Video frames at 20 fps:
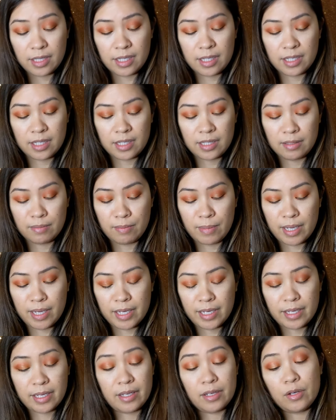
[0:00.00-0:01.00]
is
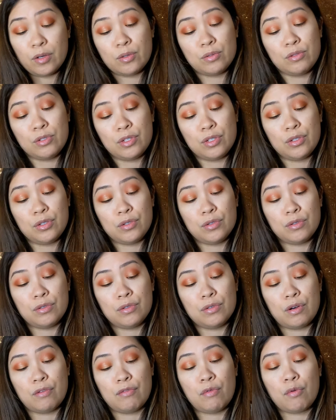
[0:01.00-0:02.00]
my
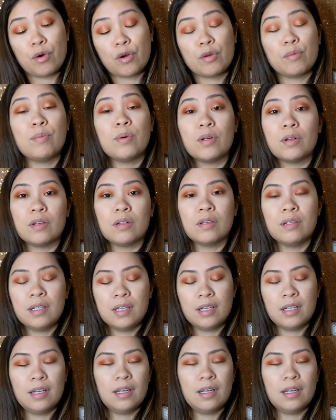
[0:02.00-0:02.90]
go-to affordable